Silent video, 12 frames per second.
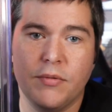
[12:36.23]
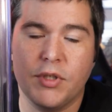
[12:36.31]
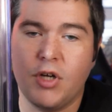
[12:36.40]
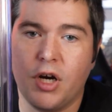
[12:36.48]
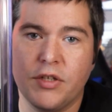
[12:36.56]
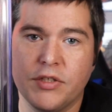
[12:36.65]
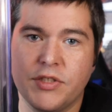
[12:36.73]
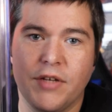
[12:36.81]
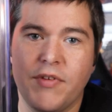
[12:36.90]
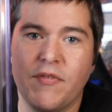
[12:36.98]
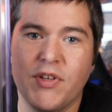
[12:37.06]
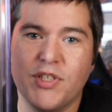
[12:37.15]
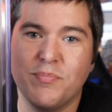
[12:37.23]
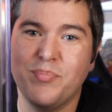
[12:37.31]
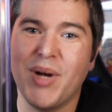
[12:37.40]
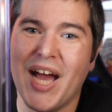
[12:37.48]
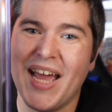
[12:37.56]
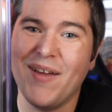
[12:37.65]
regardless of if it's
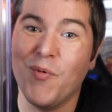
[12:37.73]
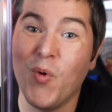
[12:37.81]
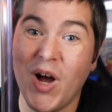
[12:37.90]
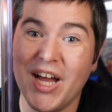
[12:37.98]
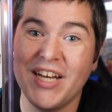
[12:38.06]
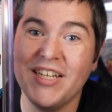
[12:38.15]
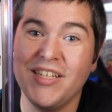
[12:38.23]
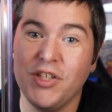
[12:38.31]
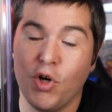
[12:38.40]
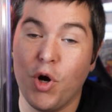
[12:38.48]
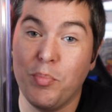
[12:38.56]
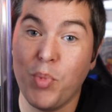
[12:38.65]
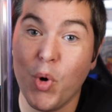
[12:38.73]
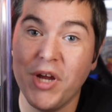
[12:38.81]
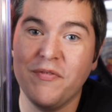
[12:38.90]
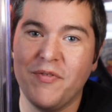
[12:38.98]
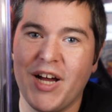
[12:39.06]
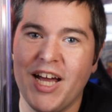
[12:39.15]
by 1, a
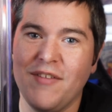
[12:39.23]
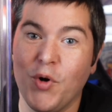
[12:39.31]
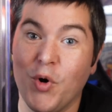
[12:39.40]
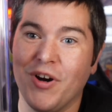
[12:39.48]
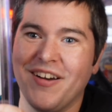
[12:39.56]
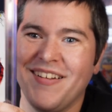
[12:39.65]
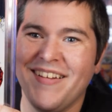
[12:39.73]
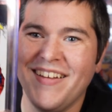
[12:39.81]
0.5 or